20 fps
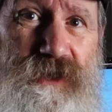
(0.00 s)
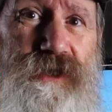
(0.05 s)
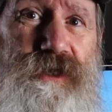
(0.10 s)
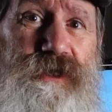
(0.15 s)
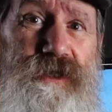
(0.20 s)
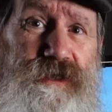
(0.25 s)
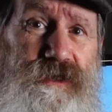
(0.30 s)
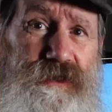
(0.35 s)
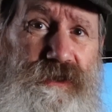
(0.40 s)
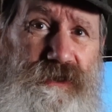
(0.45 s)

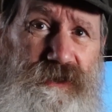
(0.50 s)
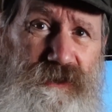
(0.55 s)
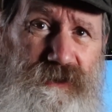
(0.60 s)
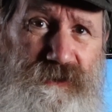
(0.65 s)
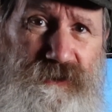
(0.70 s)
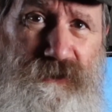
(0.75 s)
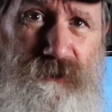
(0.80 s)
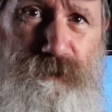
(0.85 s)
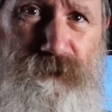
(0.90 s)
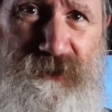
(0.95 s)

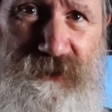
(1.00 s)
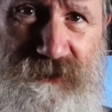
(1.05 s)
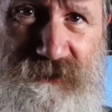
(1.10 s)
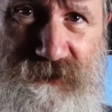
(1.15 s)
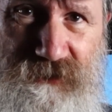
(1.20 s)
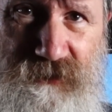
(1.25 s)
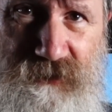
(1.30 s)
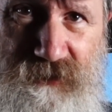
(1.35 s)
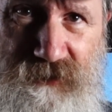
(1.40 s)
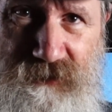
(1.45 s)
A bit
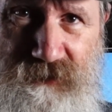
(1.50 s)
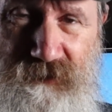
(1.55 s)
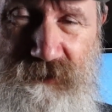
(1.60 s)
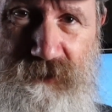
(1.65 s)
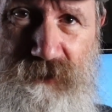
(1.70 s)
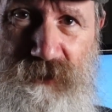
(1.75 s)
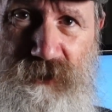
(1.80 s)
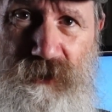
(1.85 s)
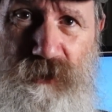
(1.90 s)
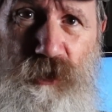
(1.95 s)

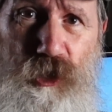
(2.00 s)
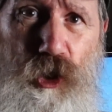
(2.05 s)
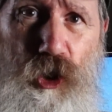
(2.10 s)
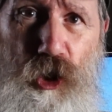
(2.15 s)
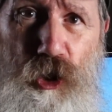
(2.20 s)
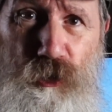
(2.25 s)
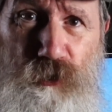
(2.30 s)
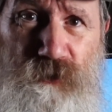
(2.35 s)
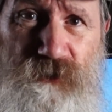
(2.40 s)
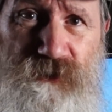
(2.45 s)

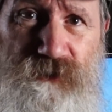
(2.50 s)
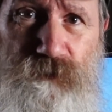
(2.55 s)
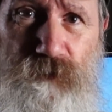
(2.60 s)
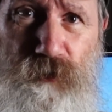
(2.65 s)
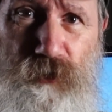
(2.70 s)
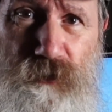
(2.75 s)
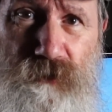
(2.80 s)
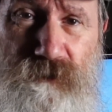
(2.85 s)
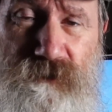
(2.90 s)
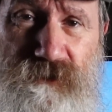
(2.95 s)

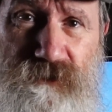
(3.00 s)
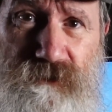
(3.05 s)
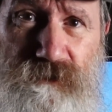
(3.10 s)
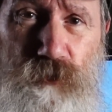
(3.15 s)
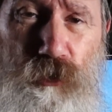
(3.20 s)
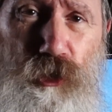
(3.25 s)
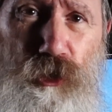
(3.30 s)
Hogswatch